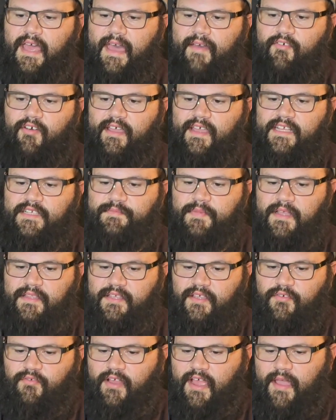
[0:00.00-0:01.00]
have like he's
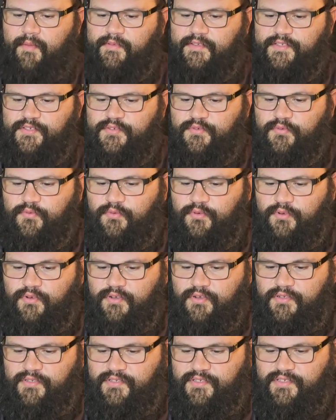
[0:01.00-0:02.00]
about to grab his
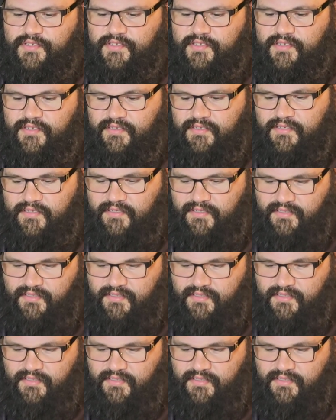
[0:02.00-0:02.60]
swords